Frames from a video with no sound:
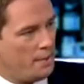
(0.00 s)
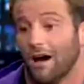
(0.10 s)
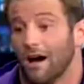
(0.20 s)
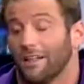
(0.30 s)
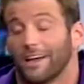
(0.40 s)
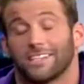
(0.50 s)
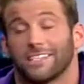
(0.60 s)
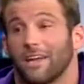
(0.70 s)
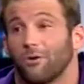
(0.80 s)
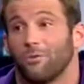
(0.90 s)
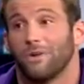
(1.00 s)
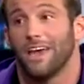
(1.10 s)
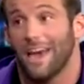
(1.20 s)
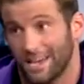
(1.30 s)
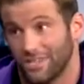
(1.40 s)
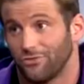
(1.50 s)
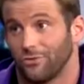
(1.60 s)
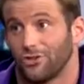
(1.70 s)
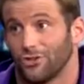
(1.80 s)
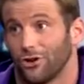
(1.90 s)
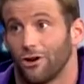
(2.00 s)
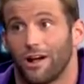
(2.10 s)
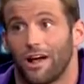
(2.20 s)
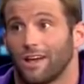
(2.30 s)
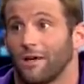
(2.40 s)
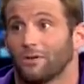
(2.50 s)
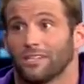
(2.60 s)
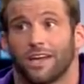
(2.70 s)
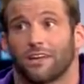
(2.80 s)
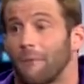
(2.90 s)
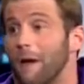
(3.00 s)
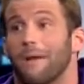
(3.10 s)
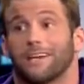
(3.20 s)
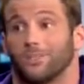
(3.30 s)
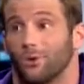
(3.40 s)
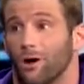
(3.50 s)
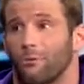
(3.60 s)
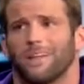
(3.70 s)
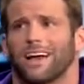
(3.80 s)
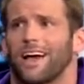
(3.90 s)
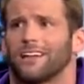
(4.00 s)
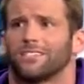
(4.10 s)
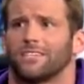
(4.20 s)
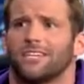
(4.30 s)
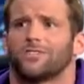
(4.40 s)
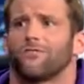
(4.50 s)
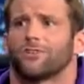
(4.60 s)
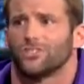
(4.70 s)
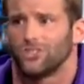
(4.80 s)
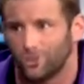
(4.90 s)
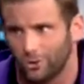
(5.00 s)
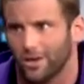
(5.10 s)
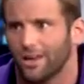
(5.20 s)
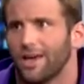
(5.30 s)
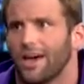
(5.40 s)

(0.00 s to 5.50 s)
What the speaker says: Like I said, it would be Edge for sure. He was like my mentor. It would be like kind of teacher versus student.